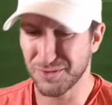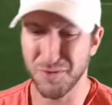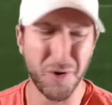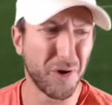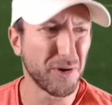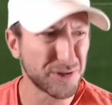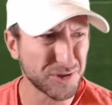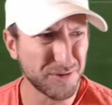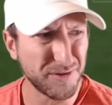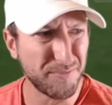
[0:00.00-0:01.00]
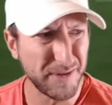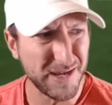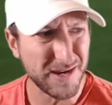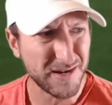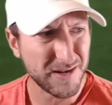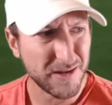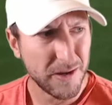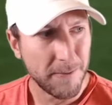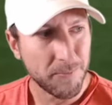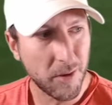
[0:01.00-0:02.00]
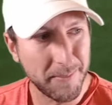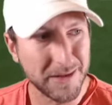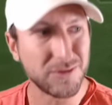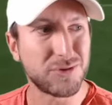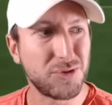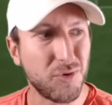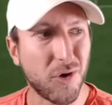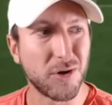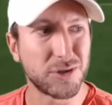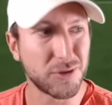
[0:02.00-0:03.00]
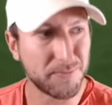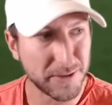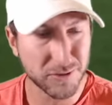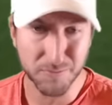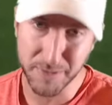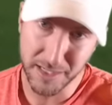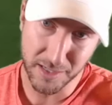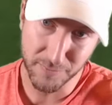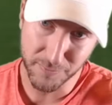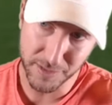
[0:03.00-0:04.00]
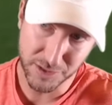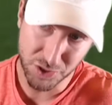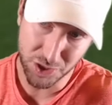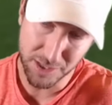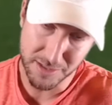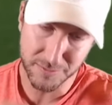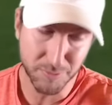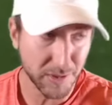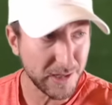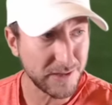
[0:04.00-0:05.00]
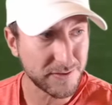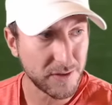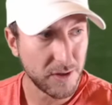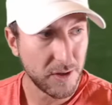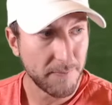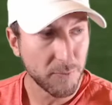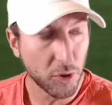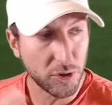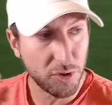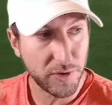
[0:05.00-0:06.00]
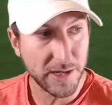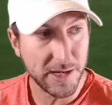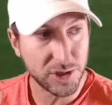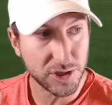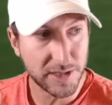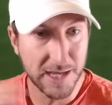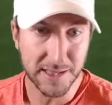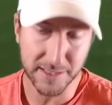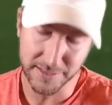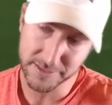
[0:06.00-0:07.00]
a little too harsh on Pete? Not being a little too harsh on Pistol Pete here for these genius plays? Or do you think he should take